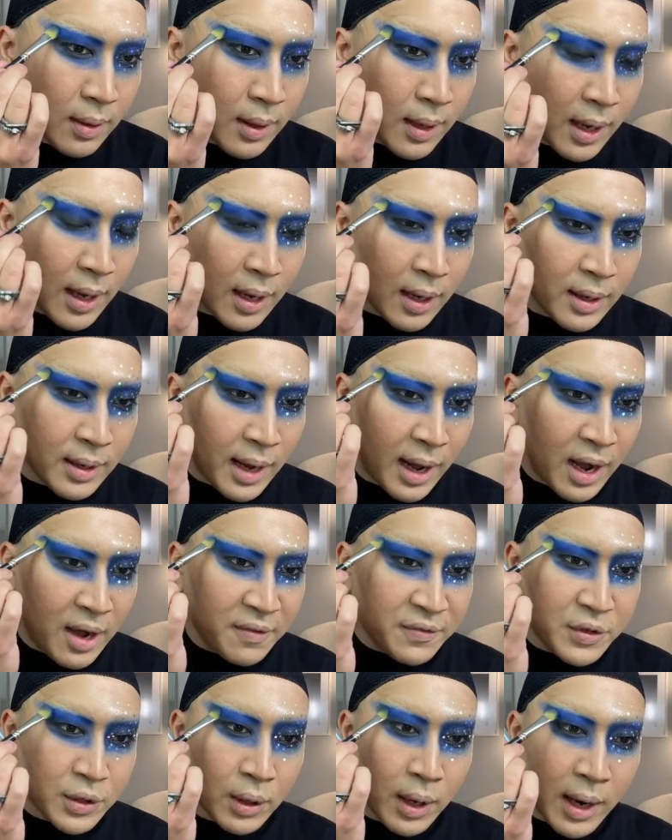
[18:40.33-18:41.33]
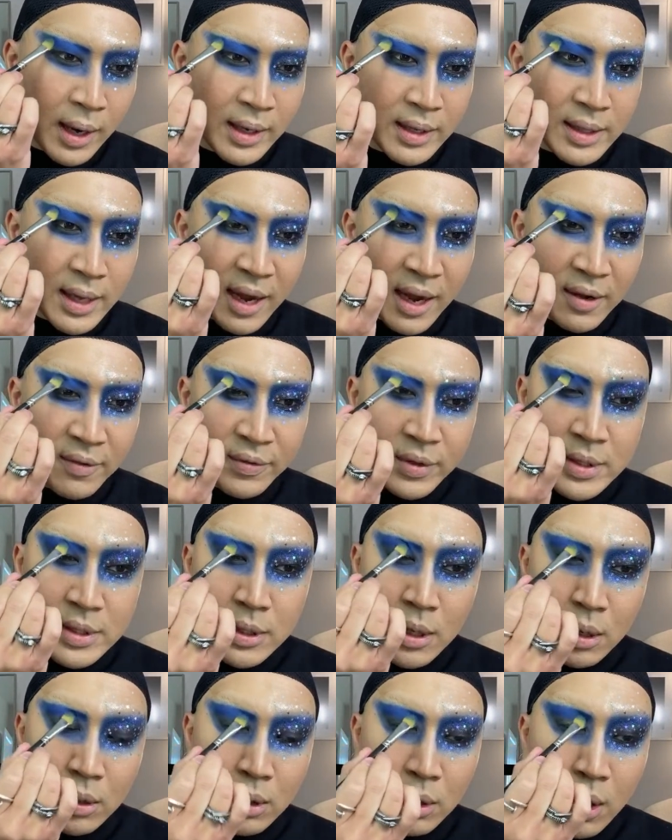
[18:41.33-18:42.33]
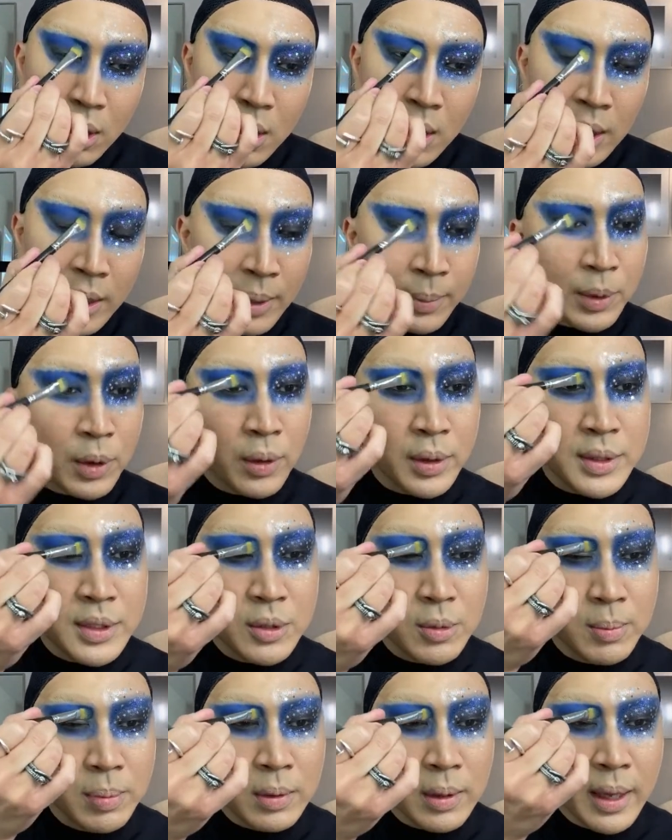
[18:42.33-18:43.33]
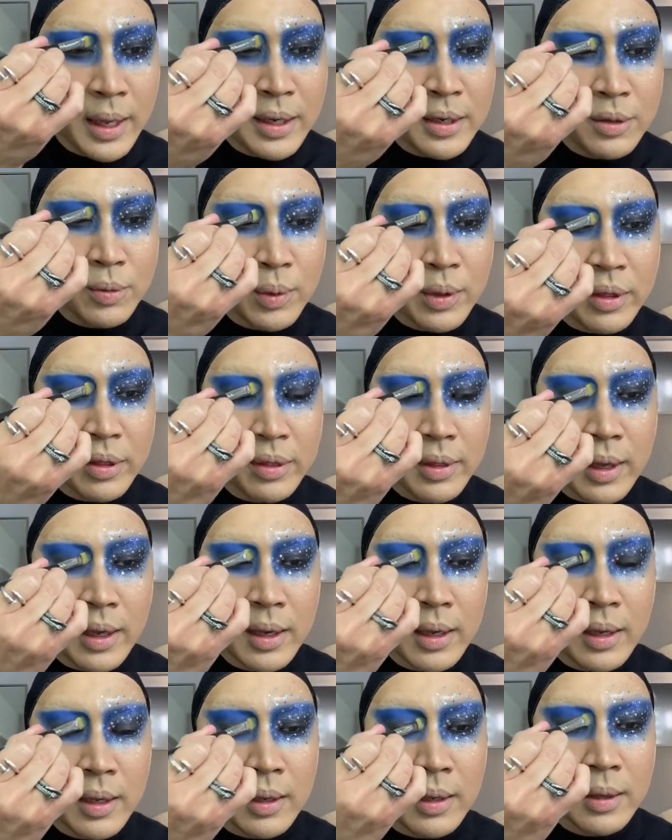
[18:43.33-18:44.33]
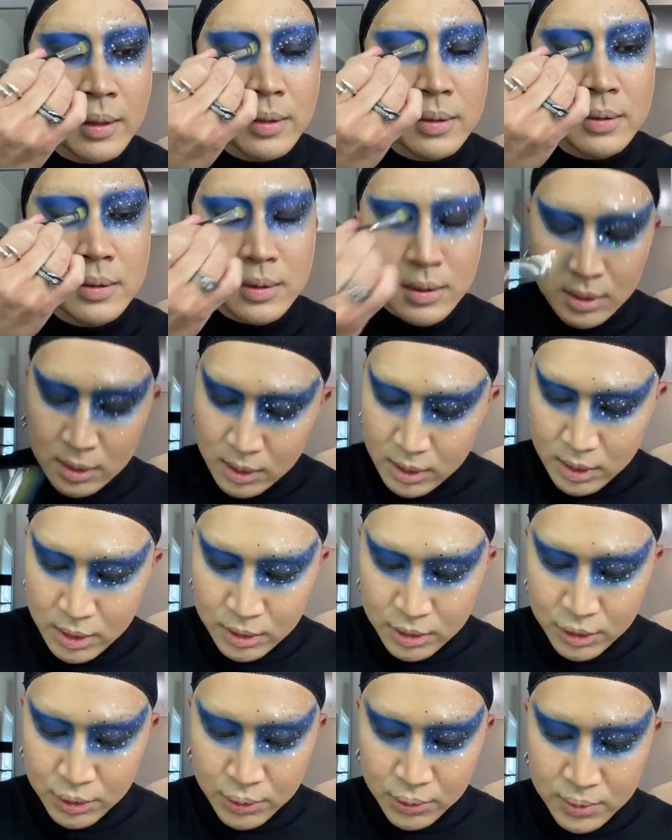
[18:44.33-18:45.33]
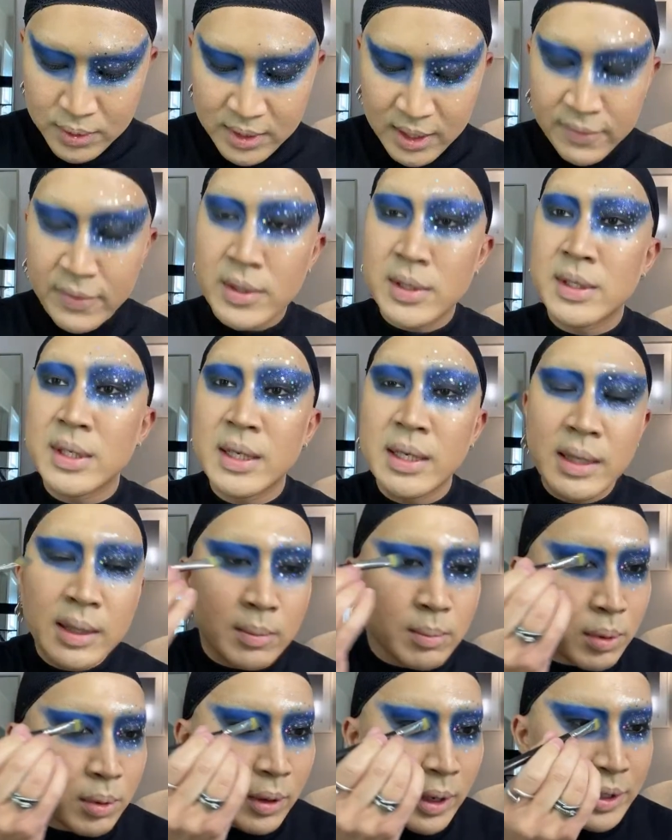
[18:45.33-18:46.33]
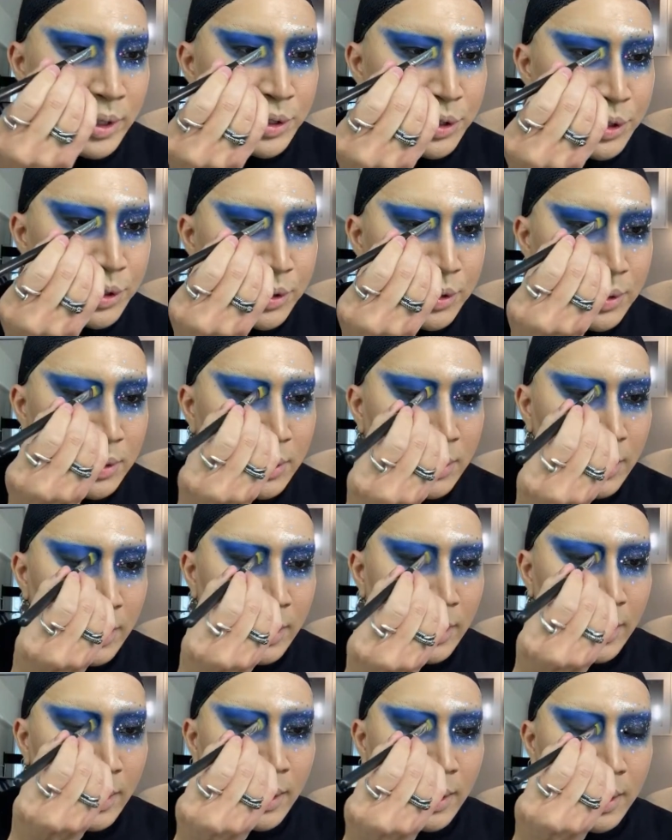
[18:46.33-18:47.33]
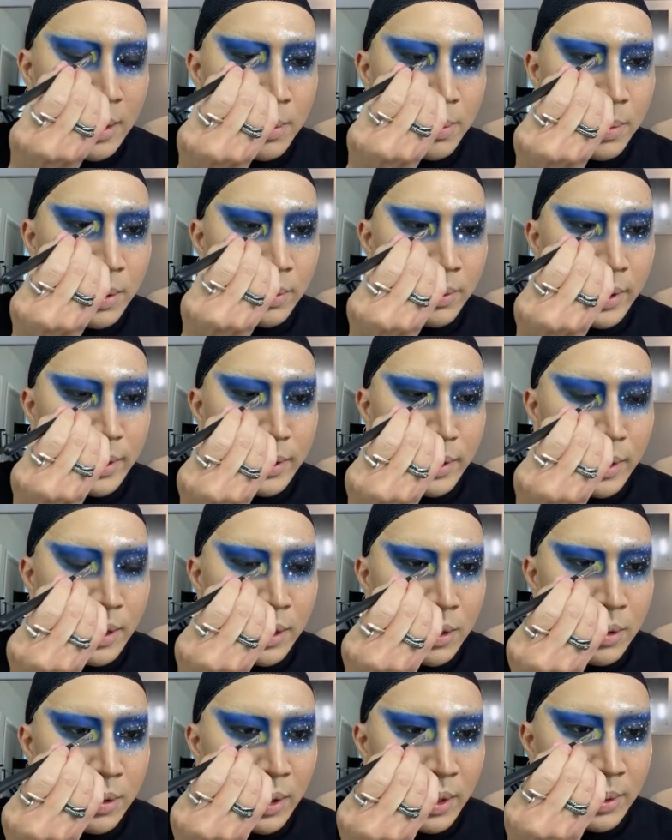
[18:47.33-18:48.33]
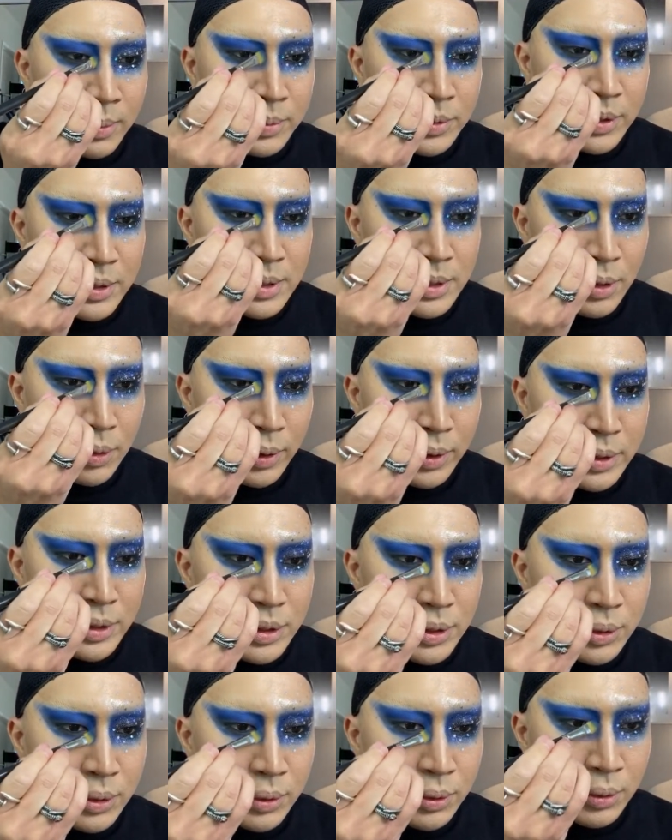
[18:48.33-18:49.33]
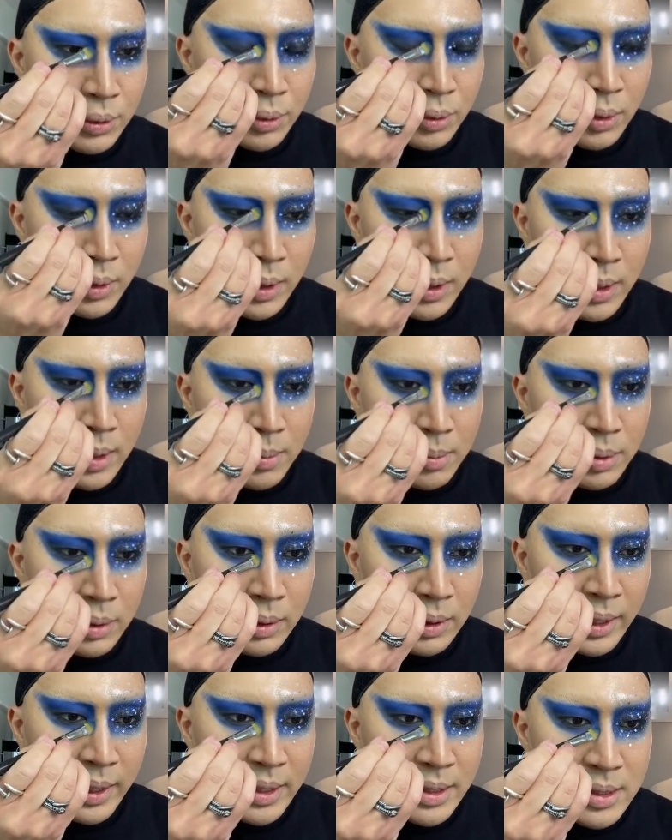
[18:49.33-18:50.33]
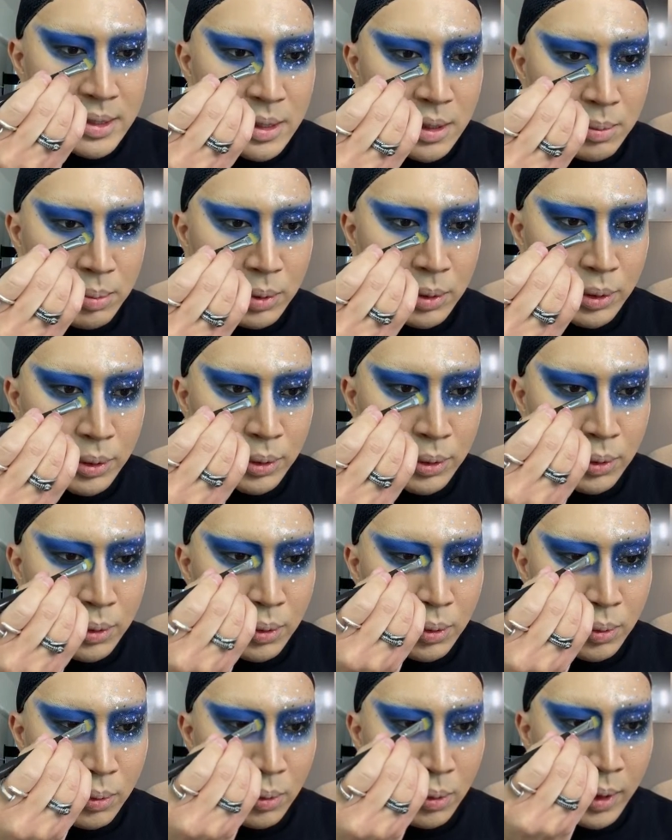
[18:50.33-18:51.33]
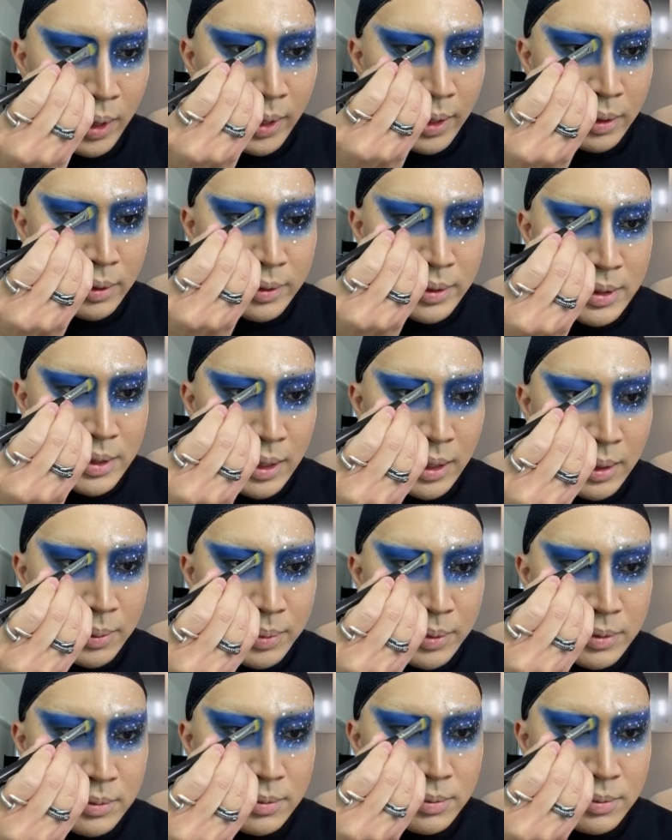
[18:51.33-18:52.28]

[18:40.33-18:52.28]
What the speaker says: And after I have this color on, I'm going to blend with a 217 brush. But right now, I'm just going to place the blue right on top.